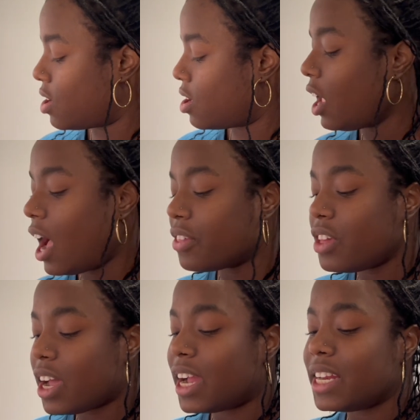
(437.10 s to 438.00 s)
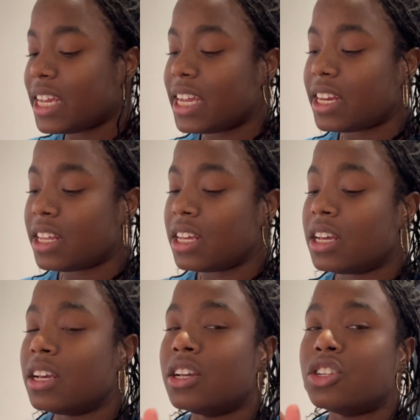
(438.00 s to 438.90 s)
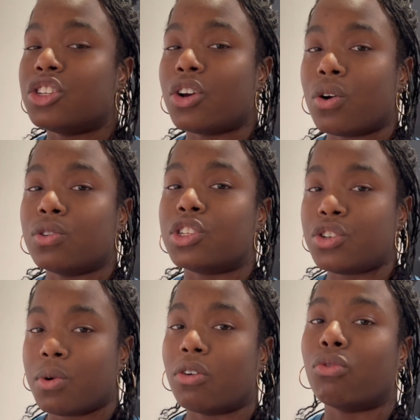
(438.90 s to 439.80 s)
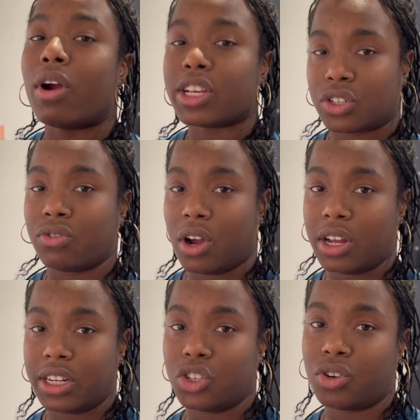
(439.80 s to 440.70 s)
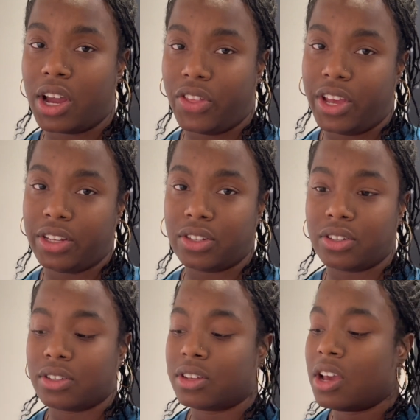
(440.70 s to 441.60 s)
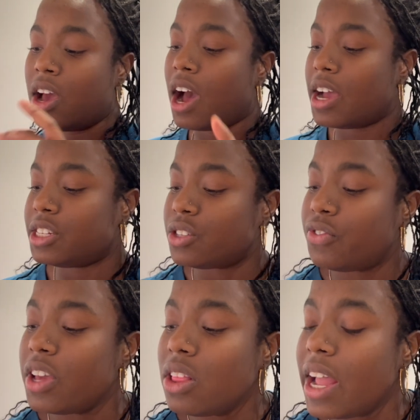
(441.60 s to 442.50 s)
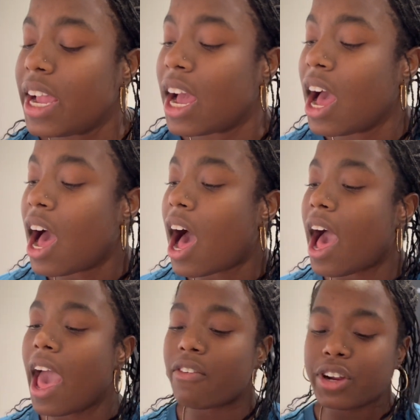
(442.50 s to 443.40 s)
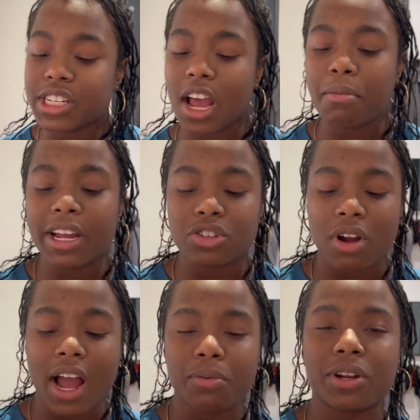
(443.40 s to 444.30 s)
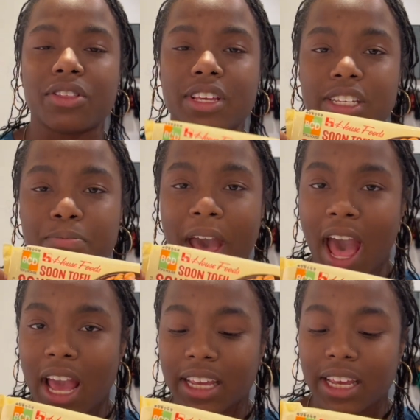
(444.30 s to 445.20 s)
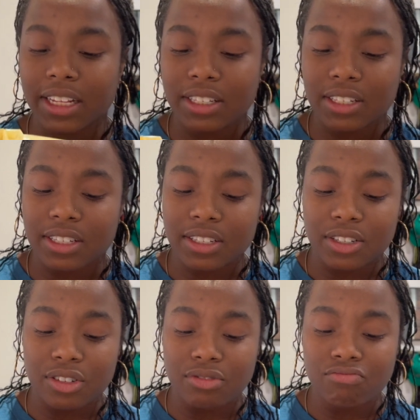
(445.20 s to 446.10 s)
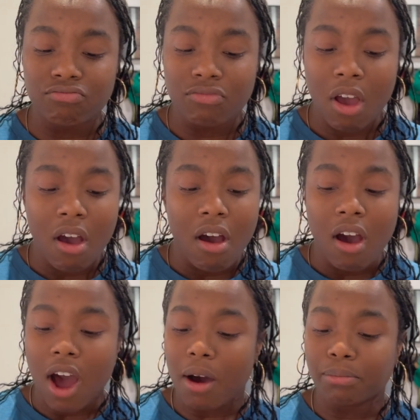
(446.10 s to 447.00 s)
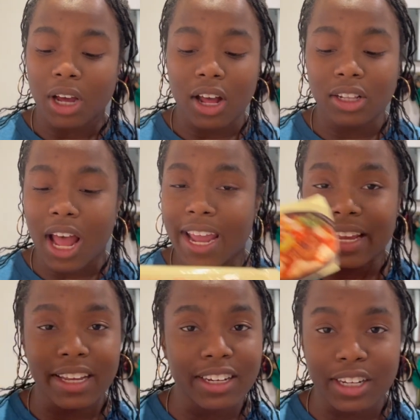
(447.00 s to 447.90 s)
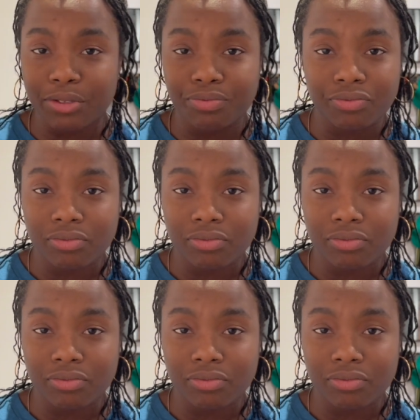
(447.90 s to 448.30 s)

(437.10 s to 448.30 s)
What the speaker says: I think I need to go to a restaurant and try this. I just feel like every time I try one of these packets, I'm not liking them.